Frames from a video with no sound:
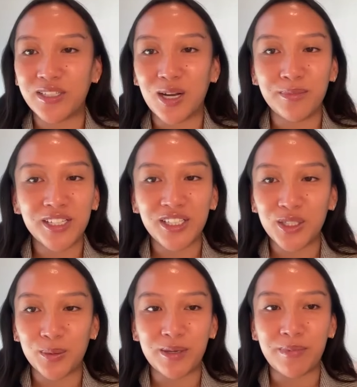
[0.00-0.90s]
tell me a
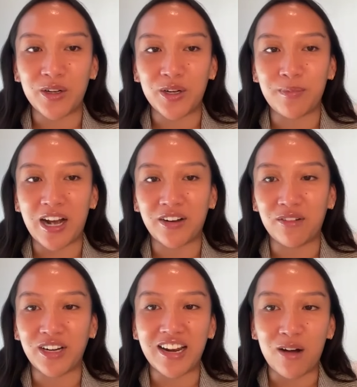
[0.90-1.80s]
little bit about your
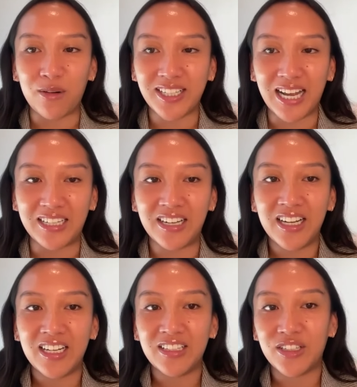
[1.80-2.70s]
background and how it led
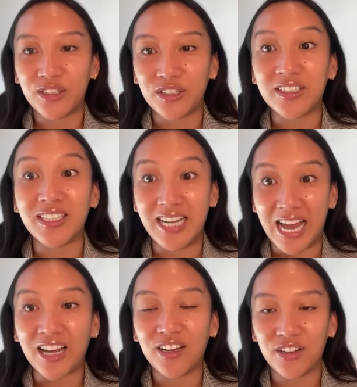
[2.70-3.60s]
to
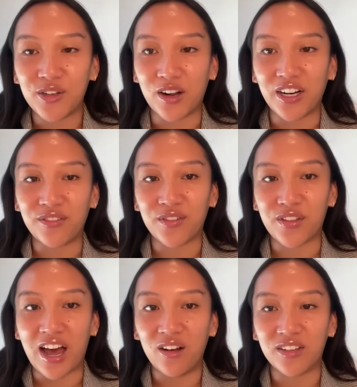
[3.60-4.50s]
today you running for
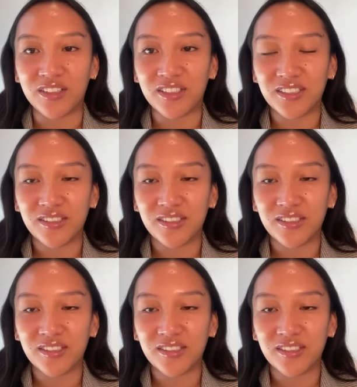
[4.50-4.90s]
the House.